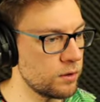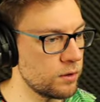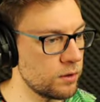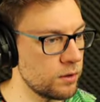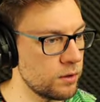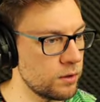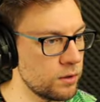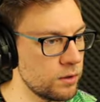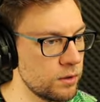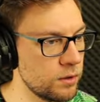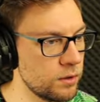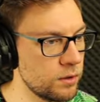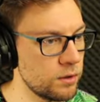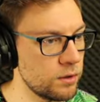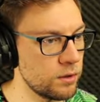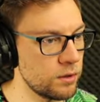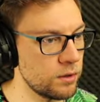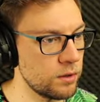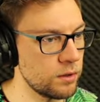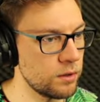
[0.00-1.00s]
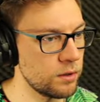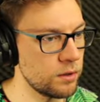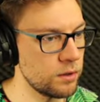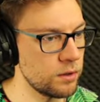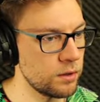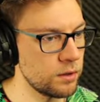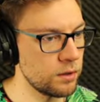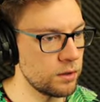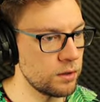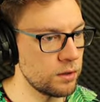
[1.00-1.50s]

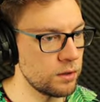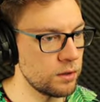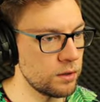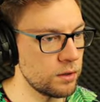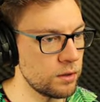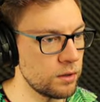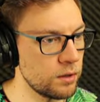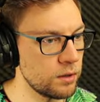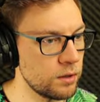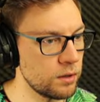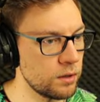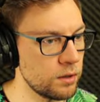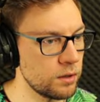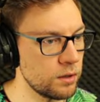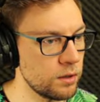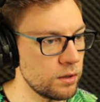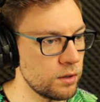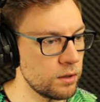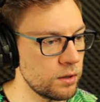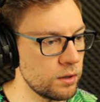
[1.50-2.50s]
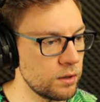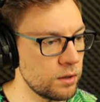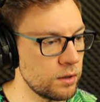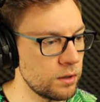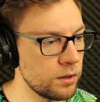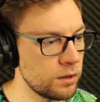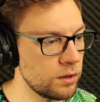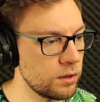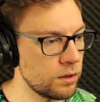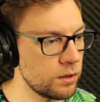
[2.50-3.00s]

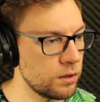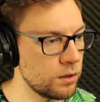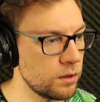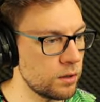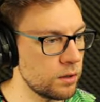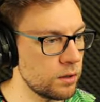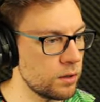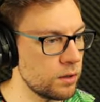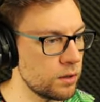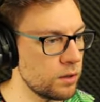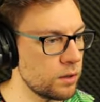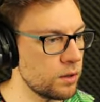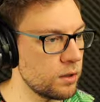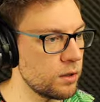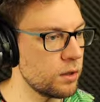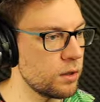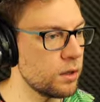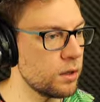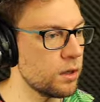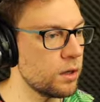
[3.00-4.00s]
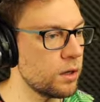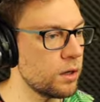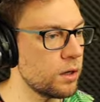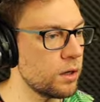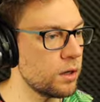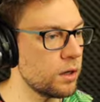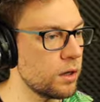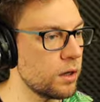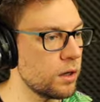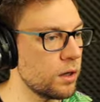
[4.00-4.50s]

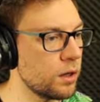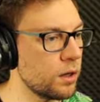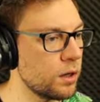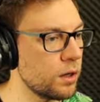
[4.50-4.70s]
(silence)